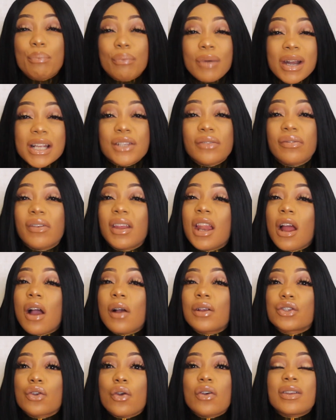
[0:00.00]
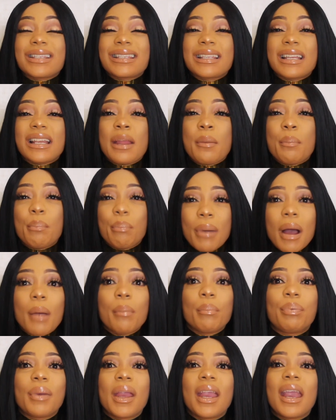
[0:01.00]
breastfeeding, I was constantly
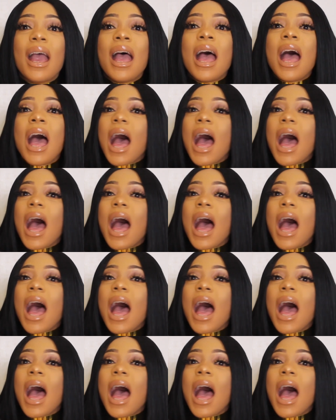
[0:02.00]
pumping.